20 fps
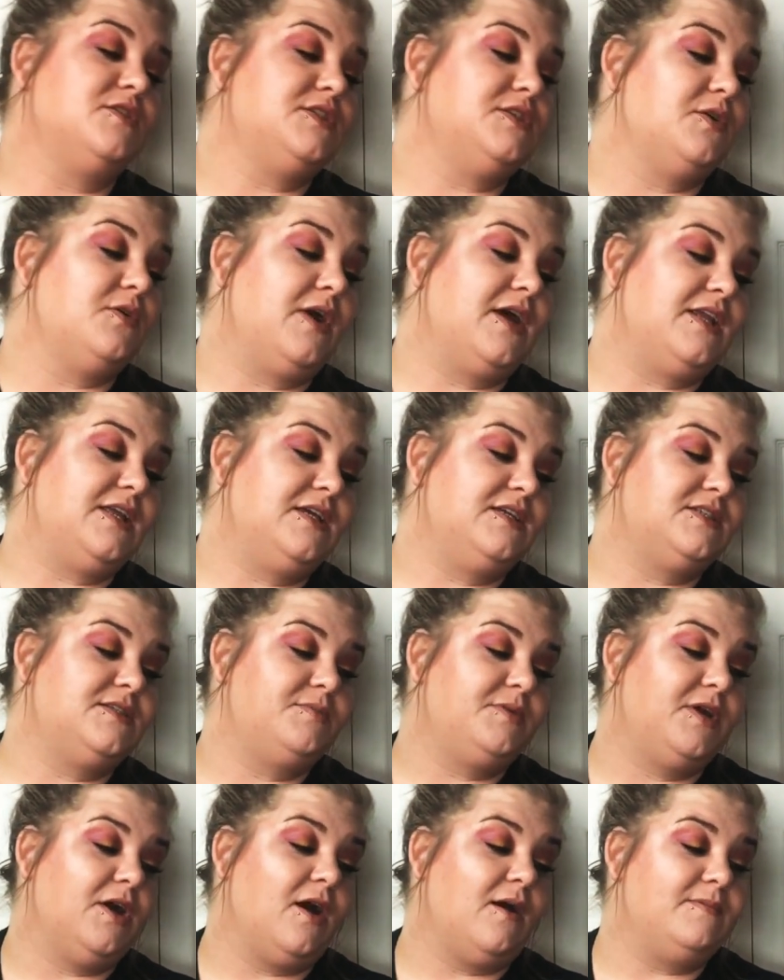so I need to
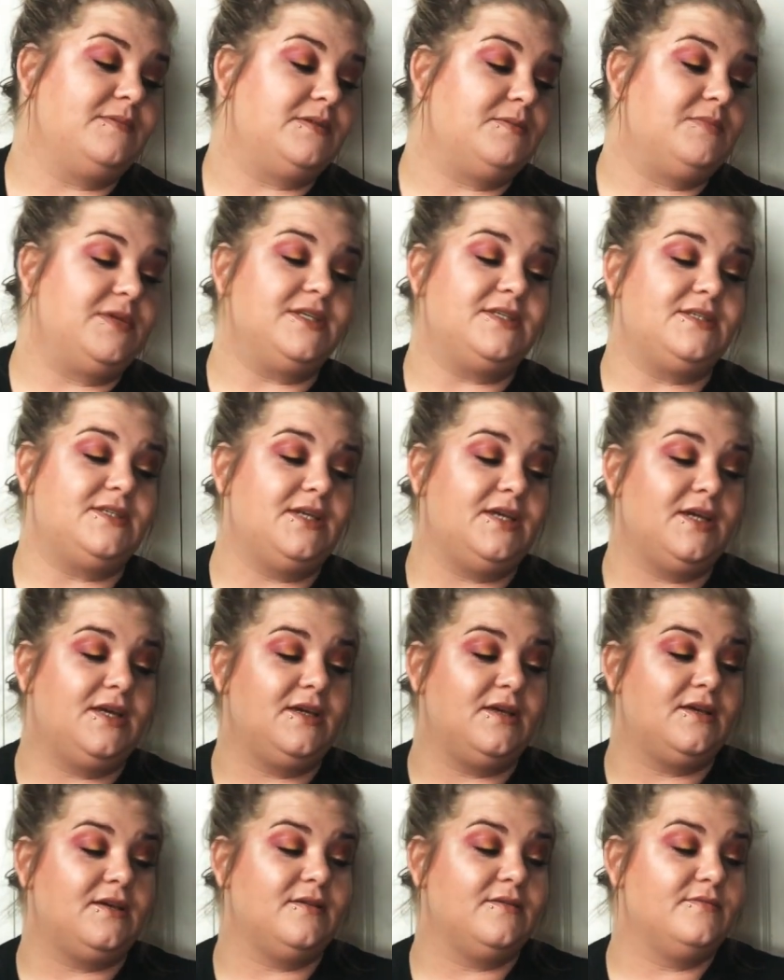be
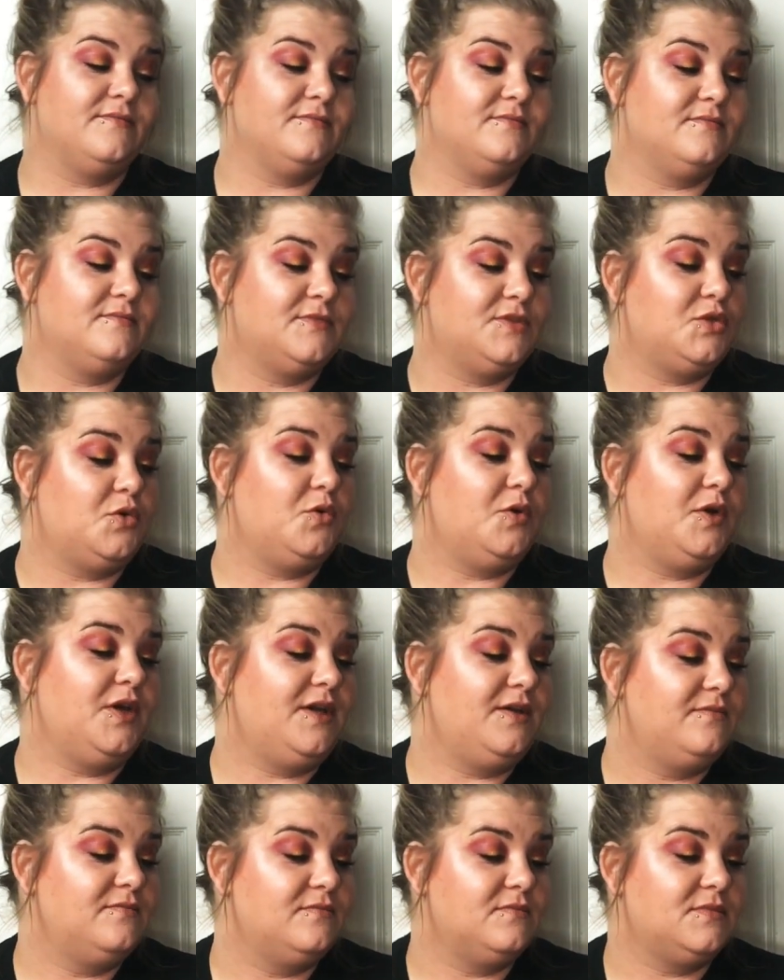optimistic,
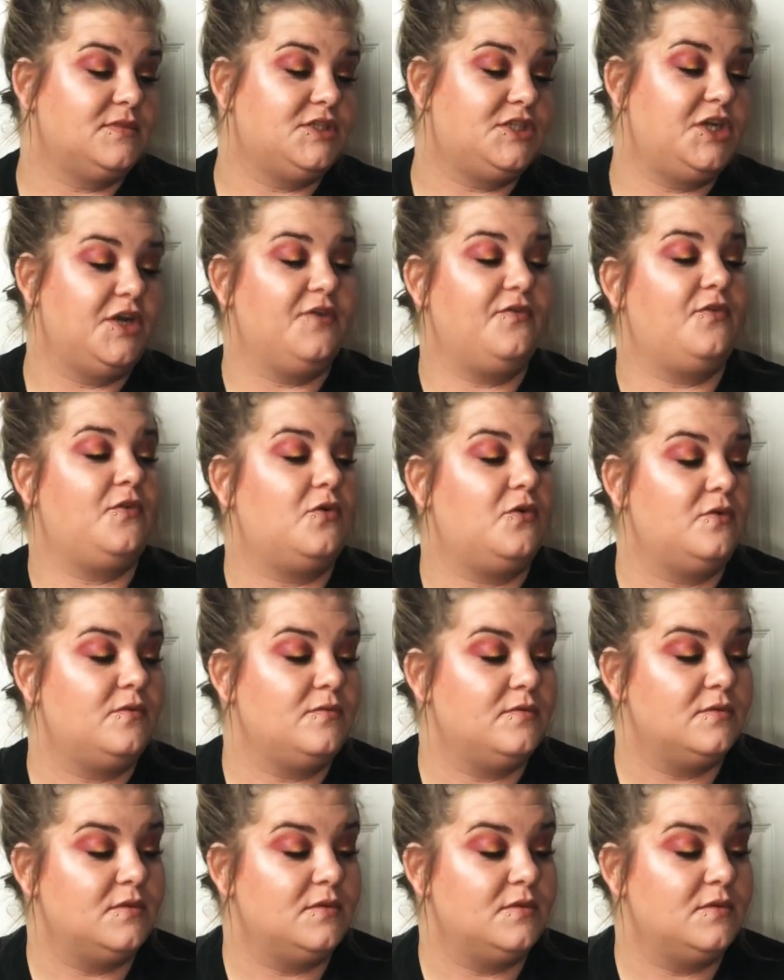joy, cheerful.